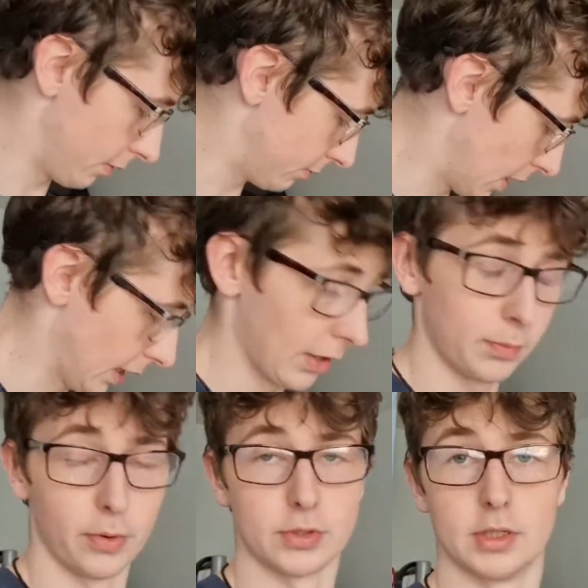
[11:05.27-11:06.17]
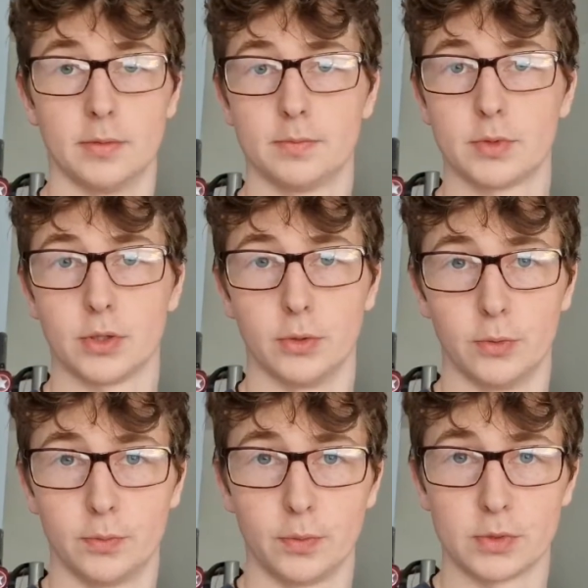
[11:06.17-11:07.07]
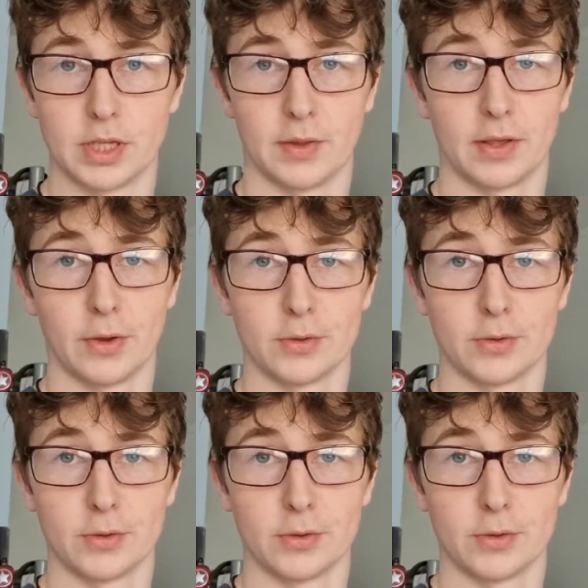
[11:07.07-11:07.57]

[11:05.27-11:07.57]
I haven't even taken it out of the box yet, so we'll see how